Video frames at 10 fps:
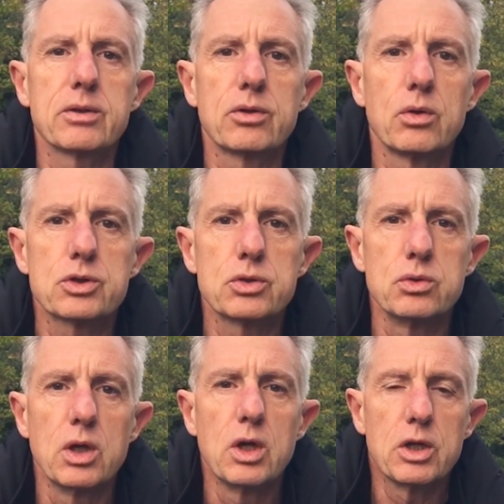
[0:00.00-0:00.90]
to those
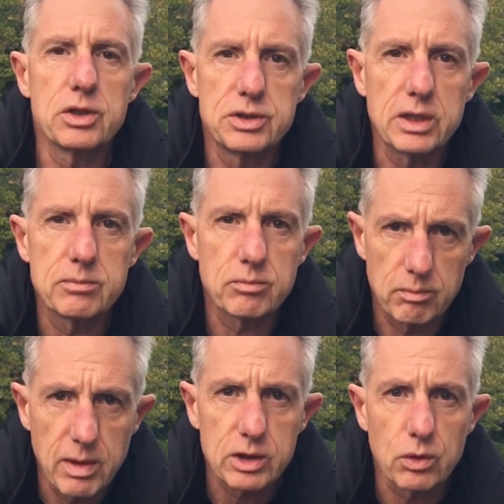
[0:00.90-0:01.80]
who didn't
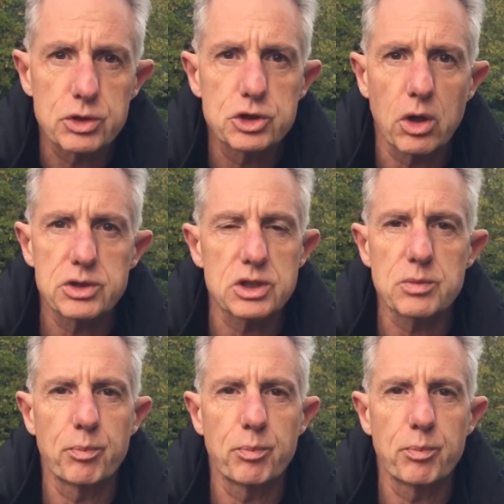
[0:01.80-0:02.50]
make those choices.